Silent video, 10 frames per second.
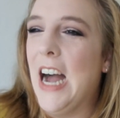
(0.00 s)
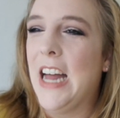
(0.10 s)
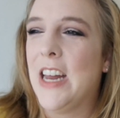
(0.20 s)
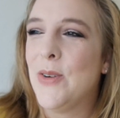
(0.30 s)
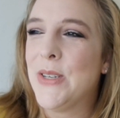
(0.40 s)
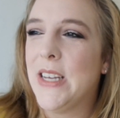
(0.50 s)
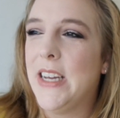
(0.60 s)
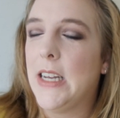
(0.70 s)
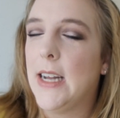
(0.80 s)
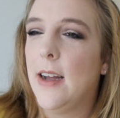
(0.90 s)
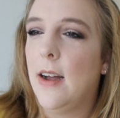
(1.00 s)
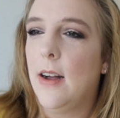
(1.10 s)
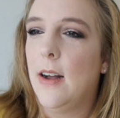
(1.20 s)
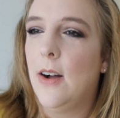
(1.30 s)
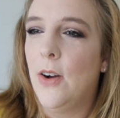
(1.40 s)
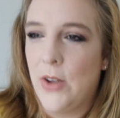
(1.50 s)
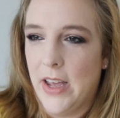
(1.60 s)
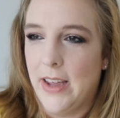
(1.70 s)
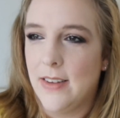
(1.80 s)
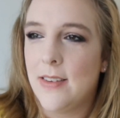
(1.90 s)
And I was like,
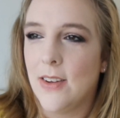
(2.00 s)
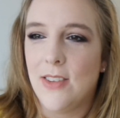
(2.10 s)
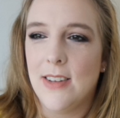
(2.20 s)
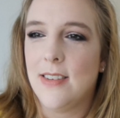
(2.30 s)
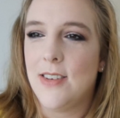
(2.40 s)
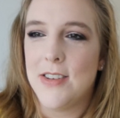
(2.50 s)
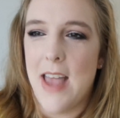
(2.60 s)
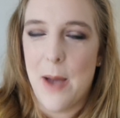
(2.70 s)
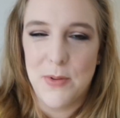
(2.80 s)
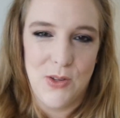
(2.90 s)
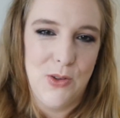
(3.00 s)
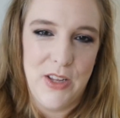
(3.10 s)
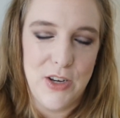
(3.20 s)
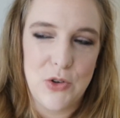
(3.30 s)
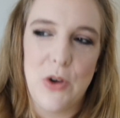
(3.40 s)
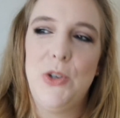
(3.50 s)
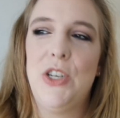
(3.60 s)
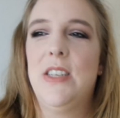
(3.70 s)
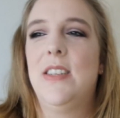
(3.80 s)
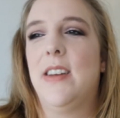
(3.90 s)
okay, so this is just absolutely
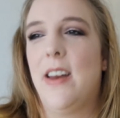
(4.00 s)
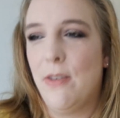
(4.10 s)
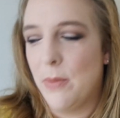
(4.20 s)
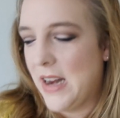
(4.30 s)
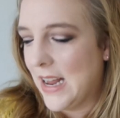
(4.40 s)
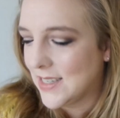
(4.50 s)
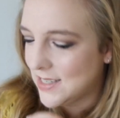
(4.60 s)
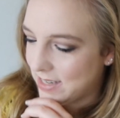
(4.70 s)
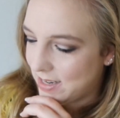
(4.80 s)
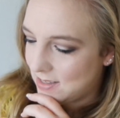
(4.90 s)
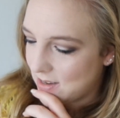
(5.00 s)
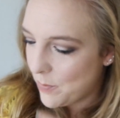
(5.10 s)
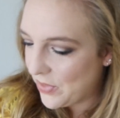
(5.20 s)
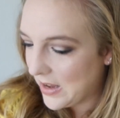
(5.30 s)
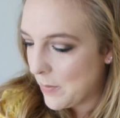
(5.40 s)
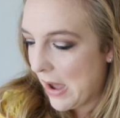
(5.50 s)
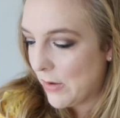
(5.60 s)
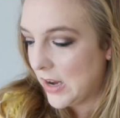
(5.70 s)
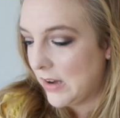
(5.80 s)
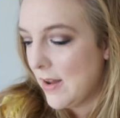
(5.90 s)
atrocious, and then everybody had to say something
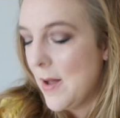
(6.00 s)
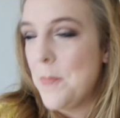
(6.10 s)
about it.